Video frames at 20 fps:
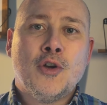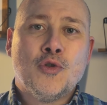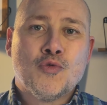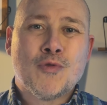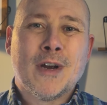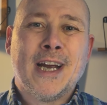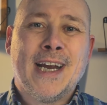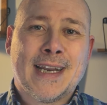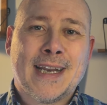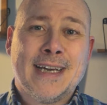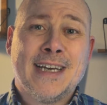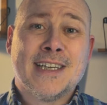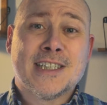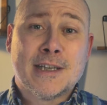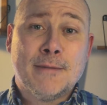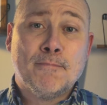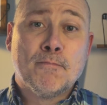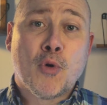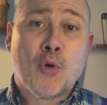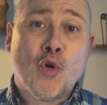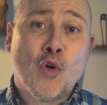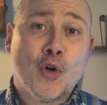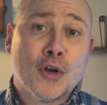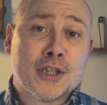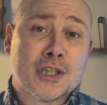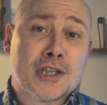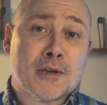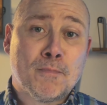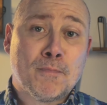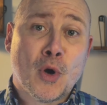Really, it's
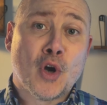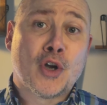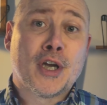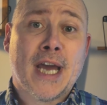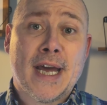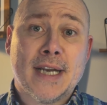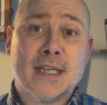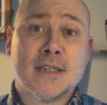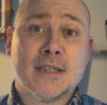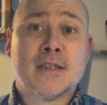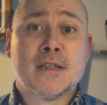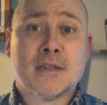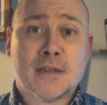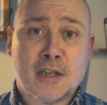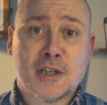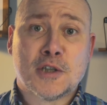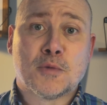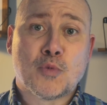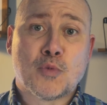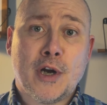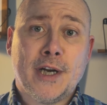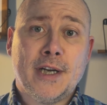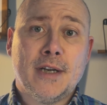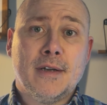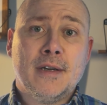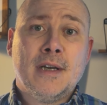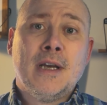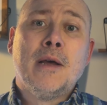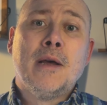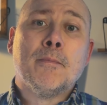important to bookend the sprint,
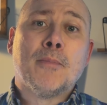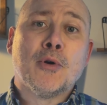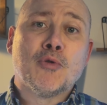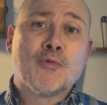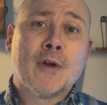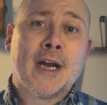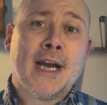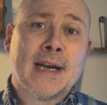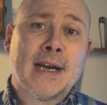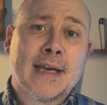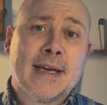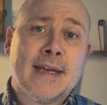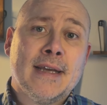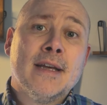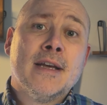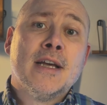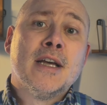but really